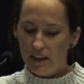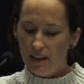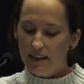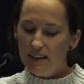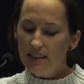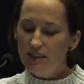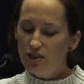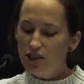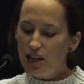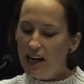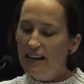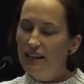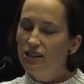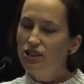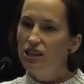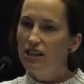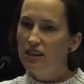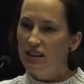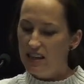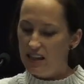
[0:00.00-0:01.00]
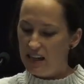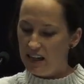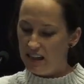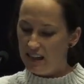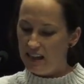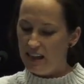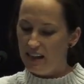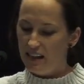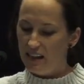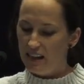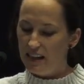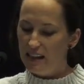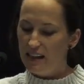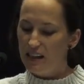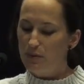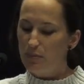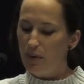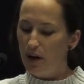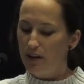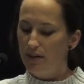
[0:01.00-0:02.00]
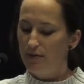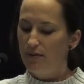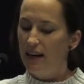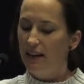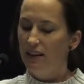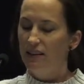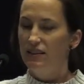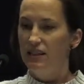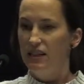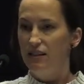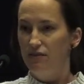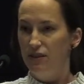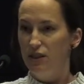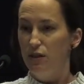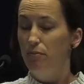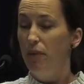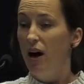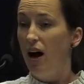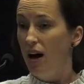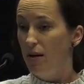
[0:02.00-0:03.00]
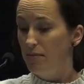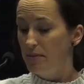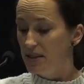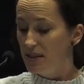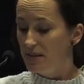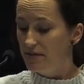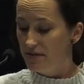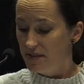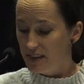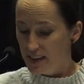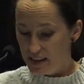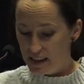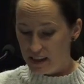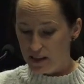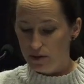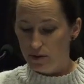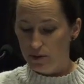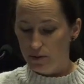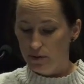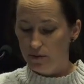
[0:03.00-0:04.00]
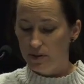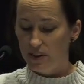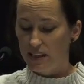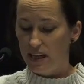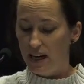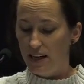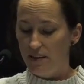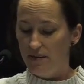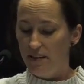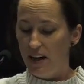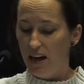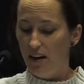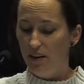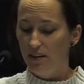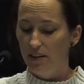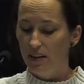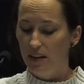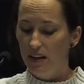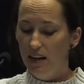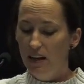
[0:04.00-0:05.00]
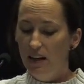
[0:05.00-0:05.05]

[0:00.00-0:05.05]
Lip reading: This change in thinking is both relative to Piper's physical state of health